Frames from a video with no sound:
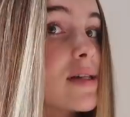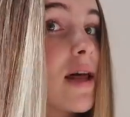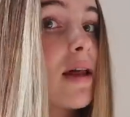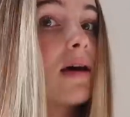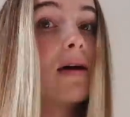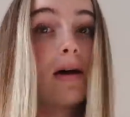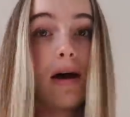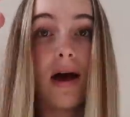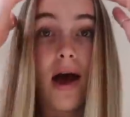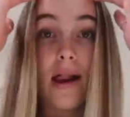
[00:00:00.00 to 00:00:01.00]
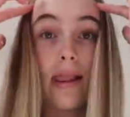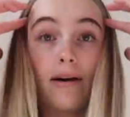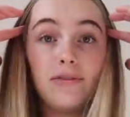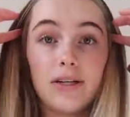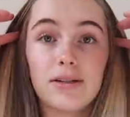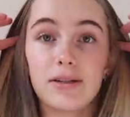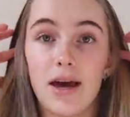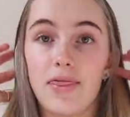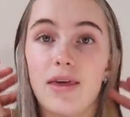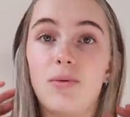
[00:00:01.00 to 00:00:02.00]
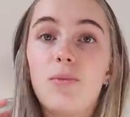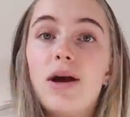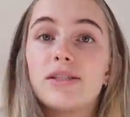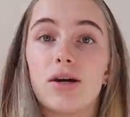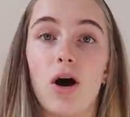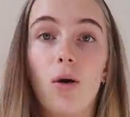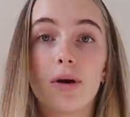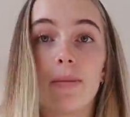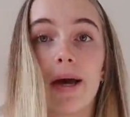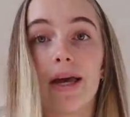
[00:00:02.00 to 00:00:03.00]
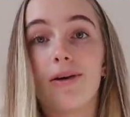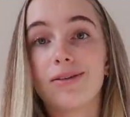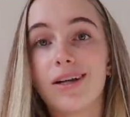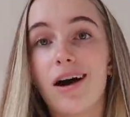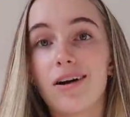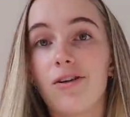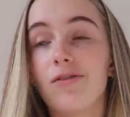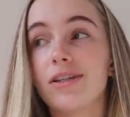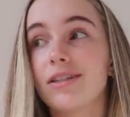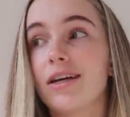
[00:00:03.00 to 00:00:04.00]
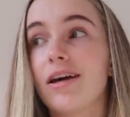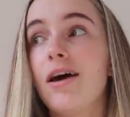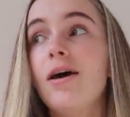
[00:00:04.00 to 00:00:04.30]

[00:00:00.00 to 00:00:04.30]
colour, and I loved it. And then as I got older my hair got darker obviously.